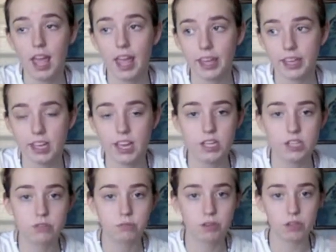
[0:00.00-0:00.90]

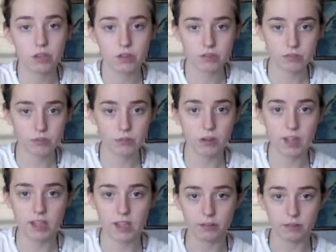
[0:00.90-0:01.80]
Because we go to school
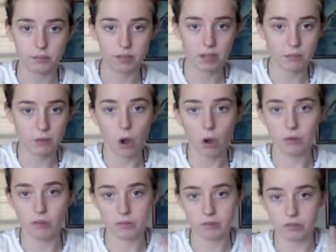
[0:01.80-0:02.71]
and then we come home
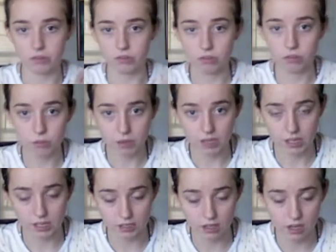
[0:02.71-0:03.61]
and we do schoolwork
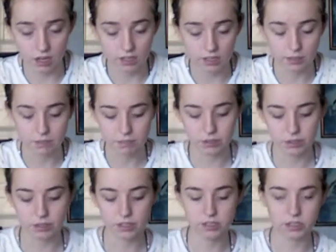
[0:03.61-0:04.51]
on our
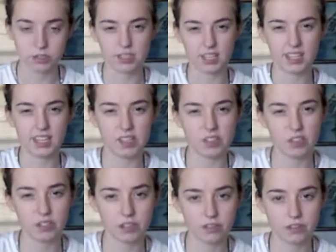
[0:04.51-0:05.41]
computers, so it's like
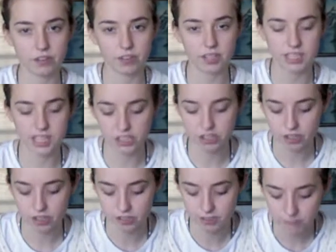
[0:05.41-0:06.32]
easier for the
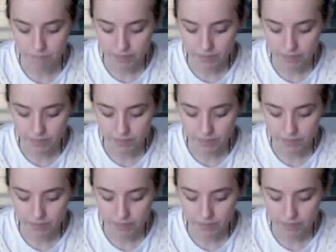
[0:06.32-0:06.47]
teachers.